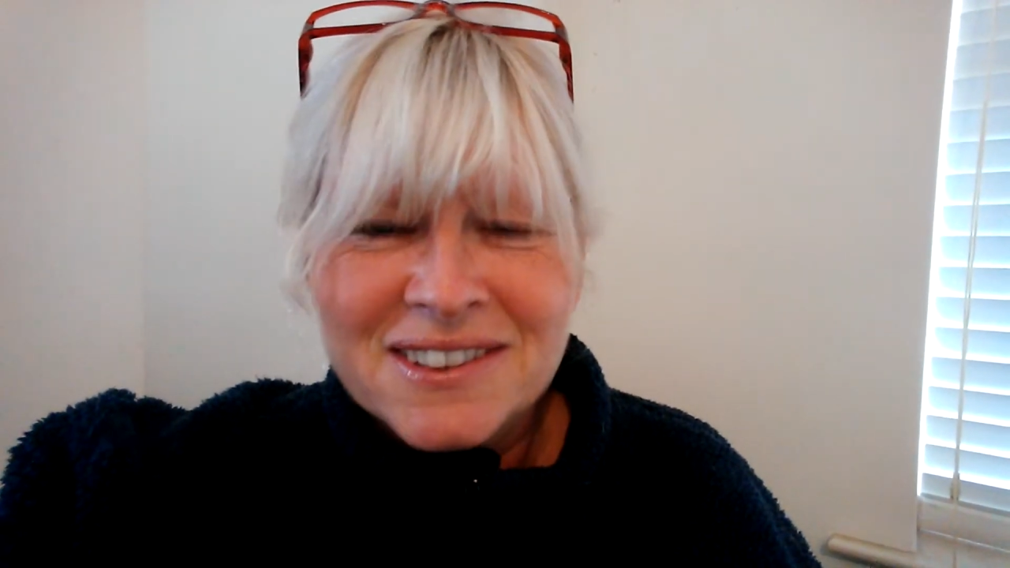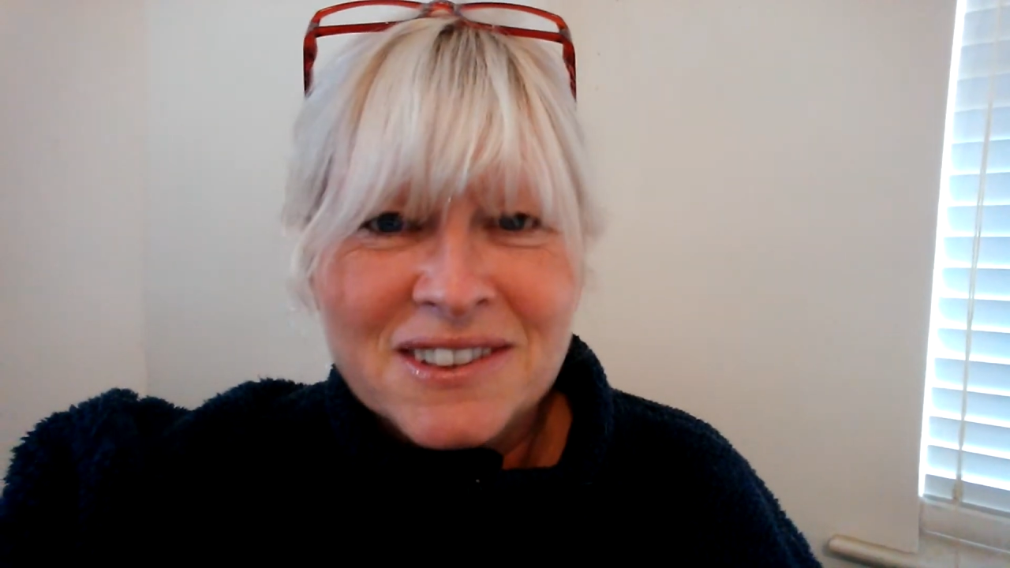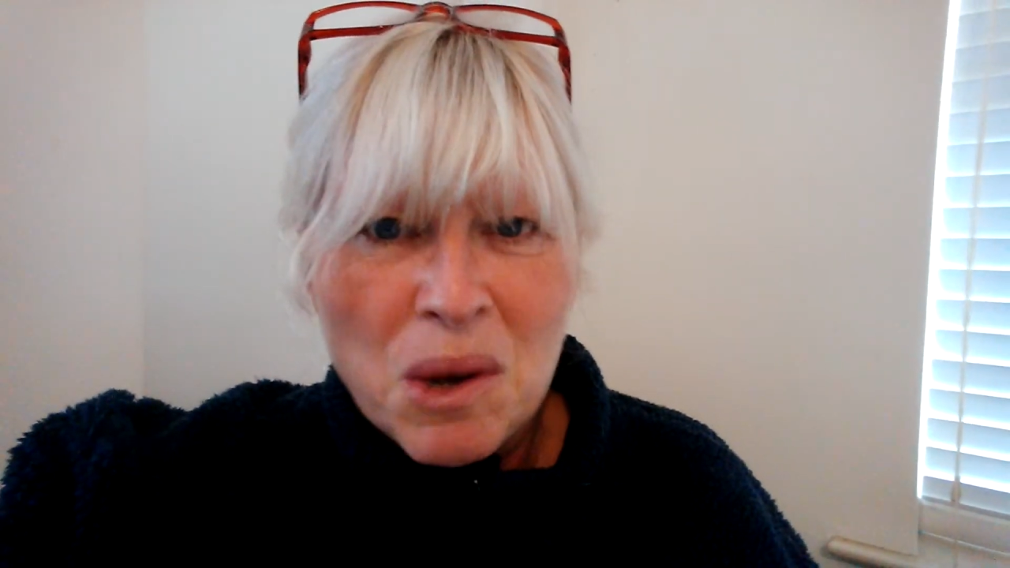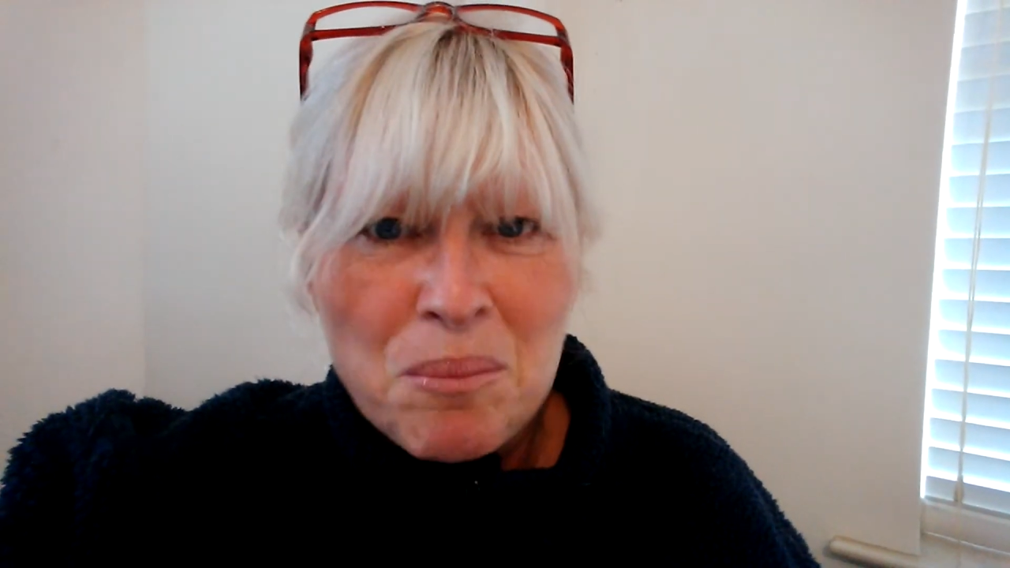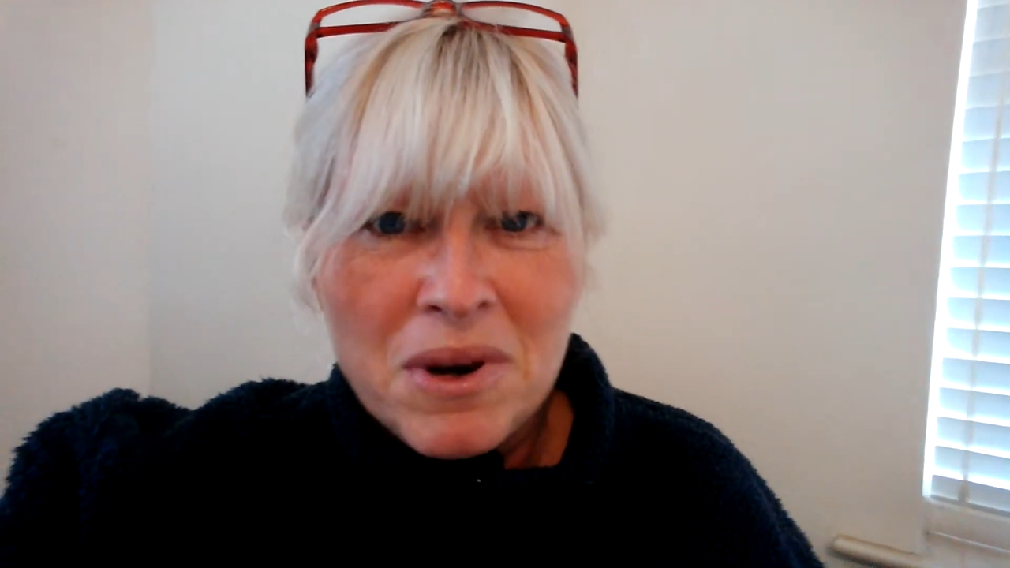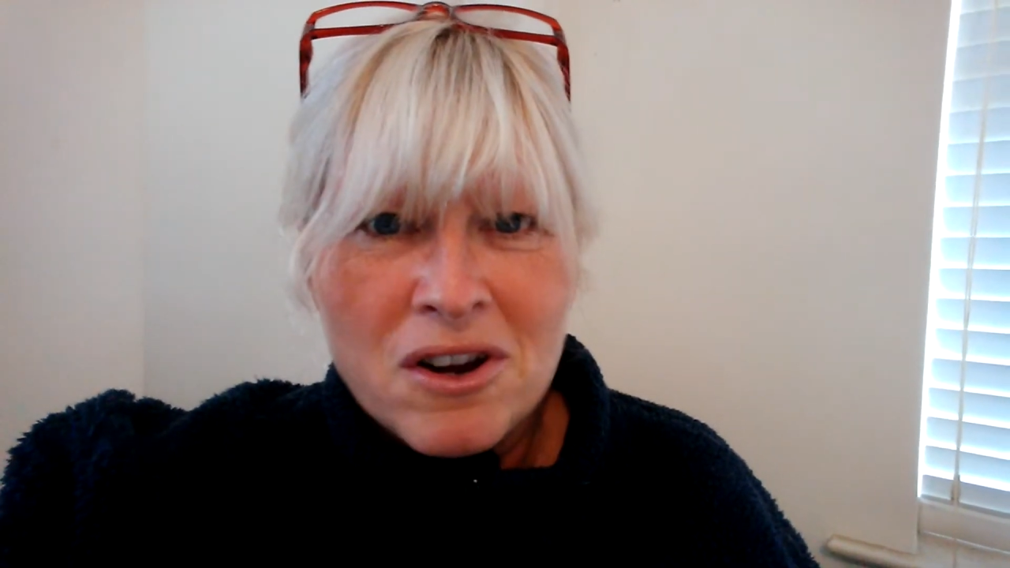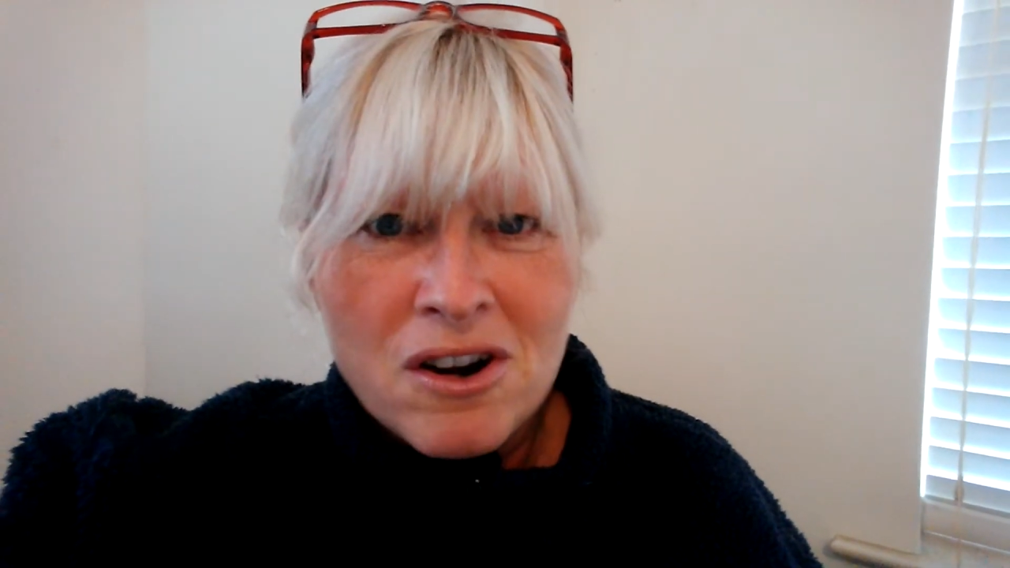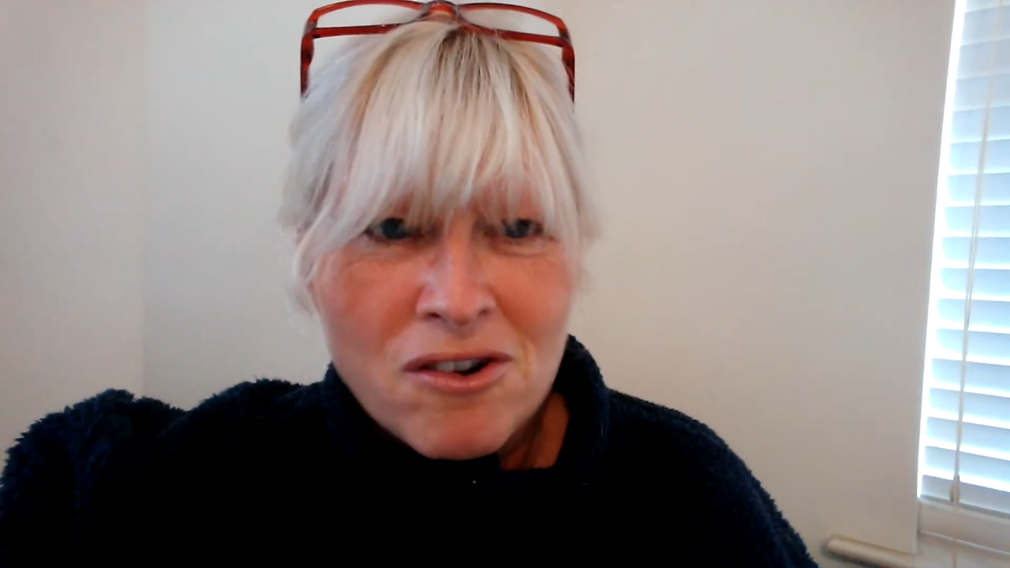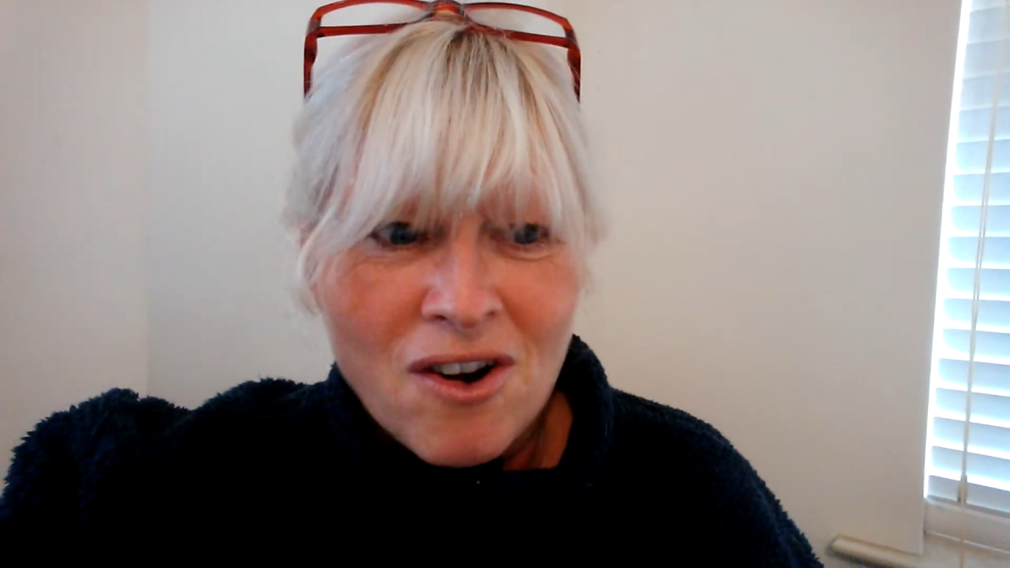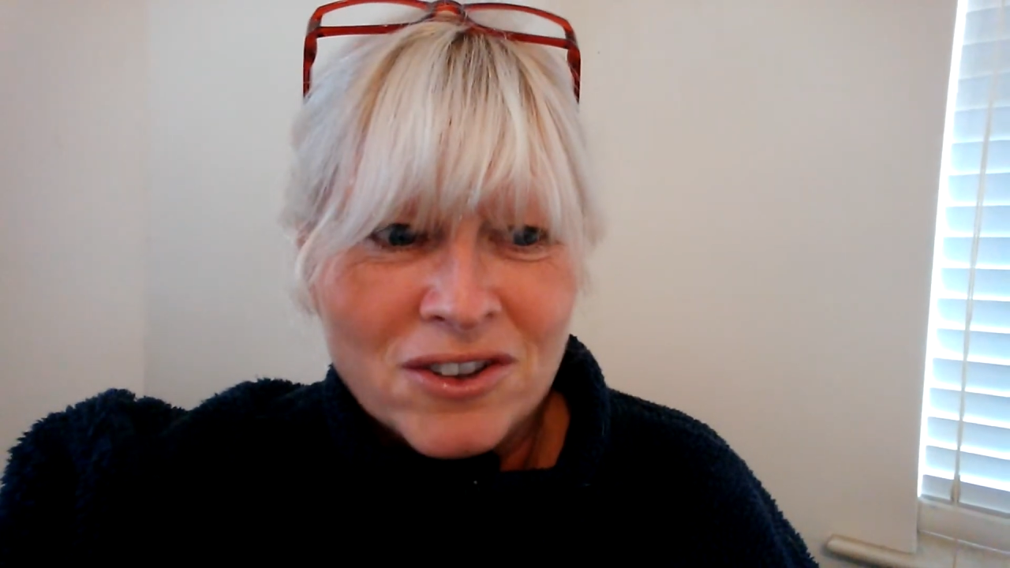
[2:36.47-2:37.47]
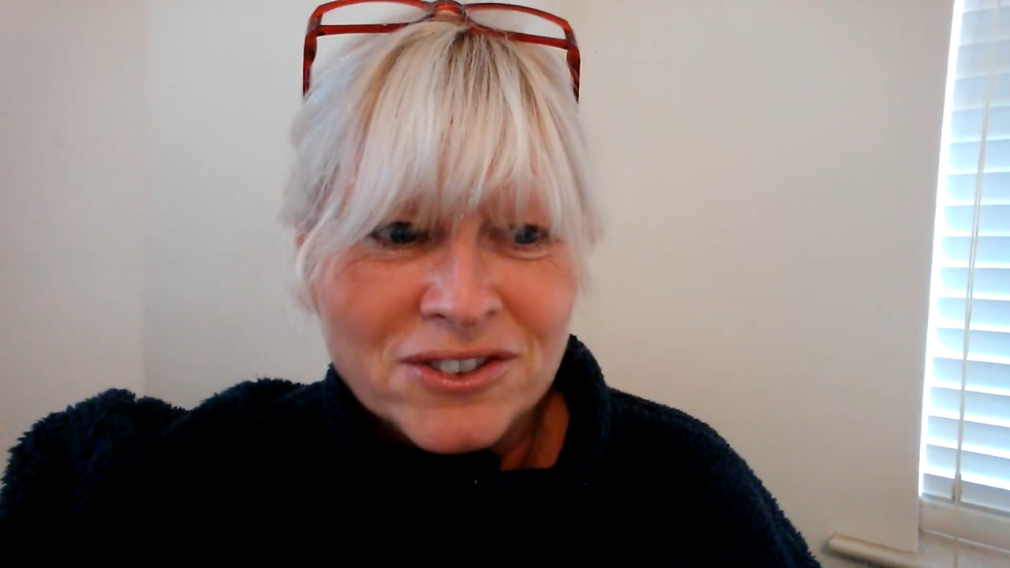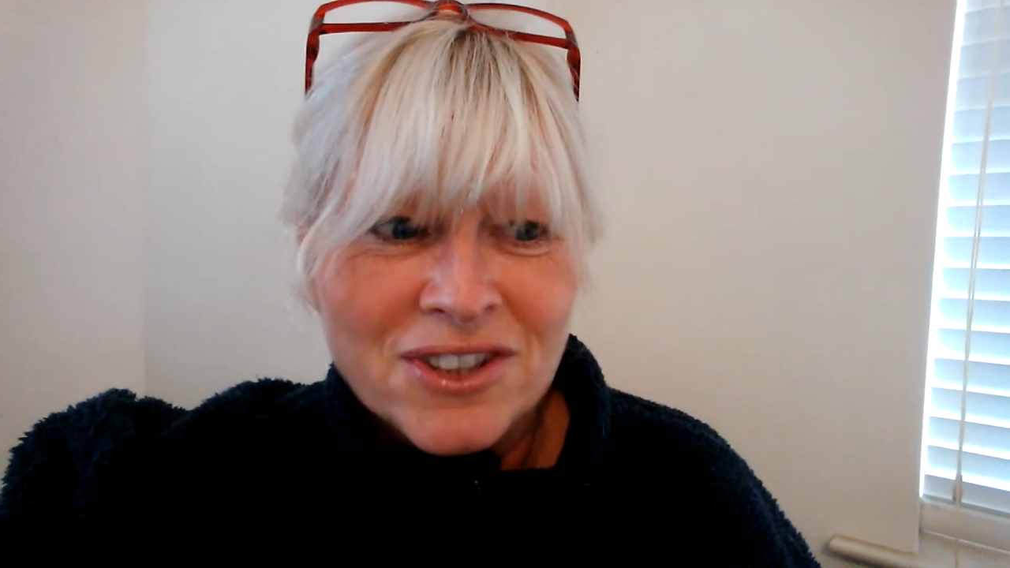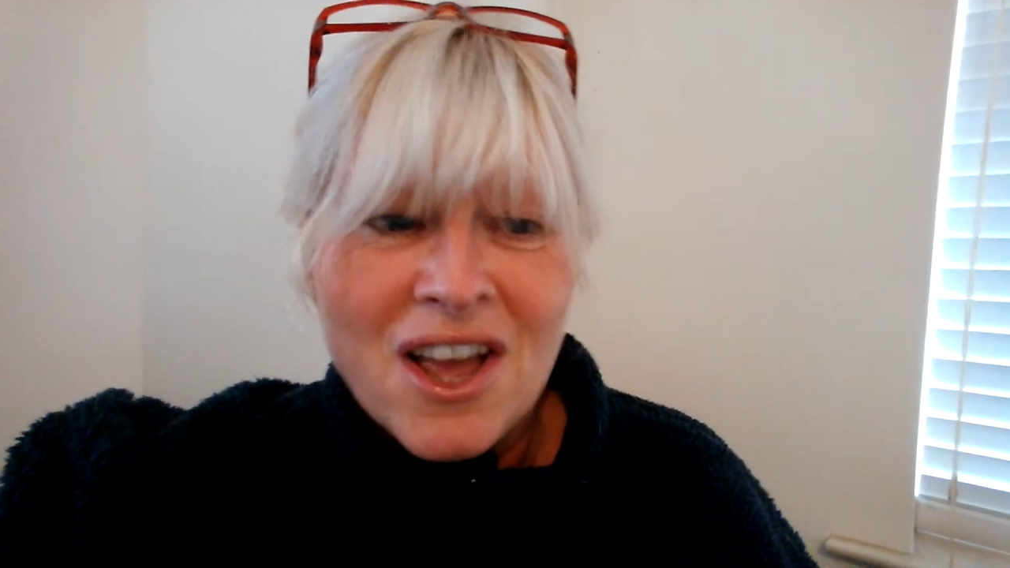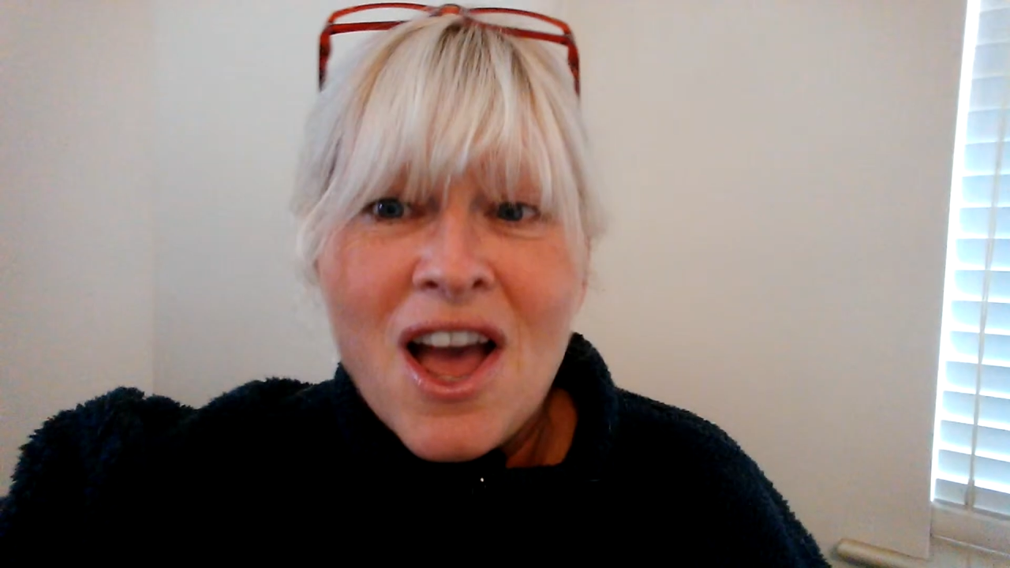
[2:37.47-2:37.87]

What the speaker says: stumble across